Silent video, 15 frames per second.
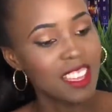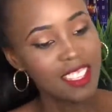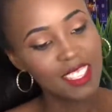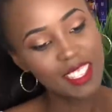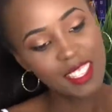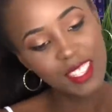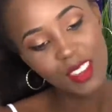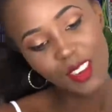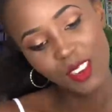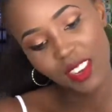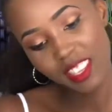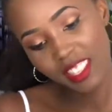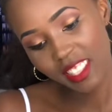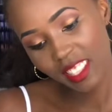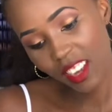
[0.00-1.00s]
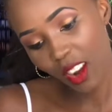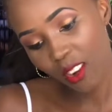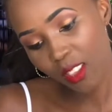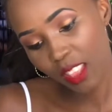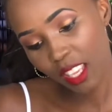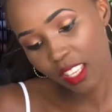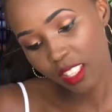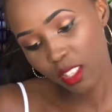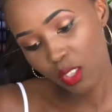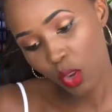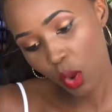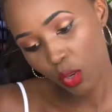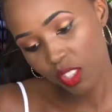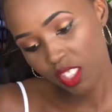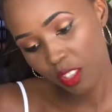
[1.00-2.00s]
So it's called the
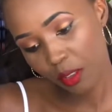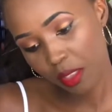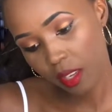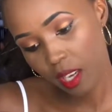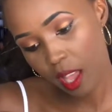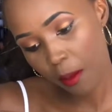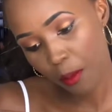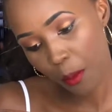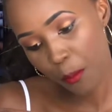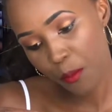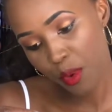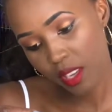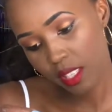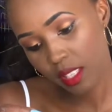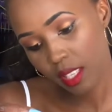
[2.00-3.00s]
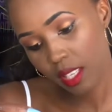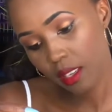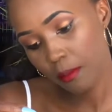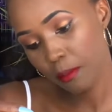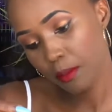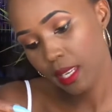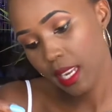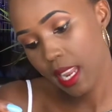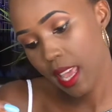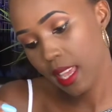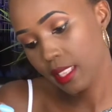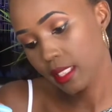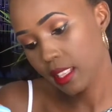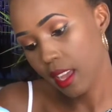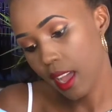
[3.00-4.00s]
dogtooth double-breasted
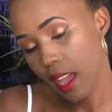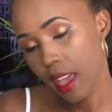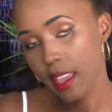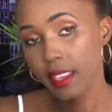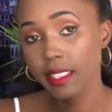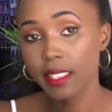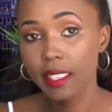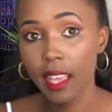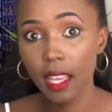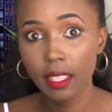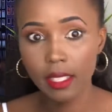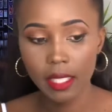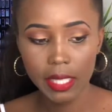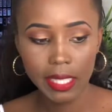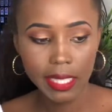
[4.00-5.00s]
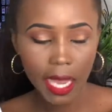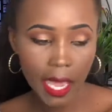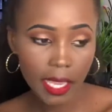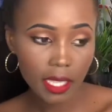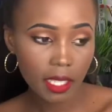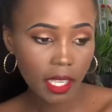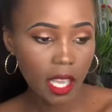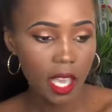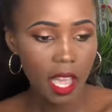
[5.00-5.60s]
blazer in size ten.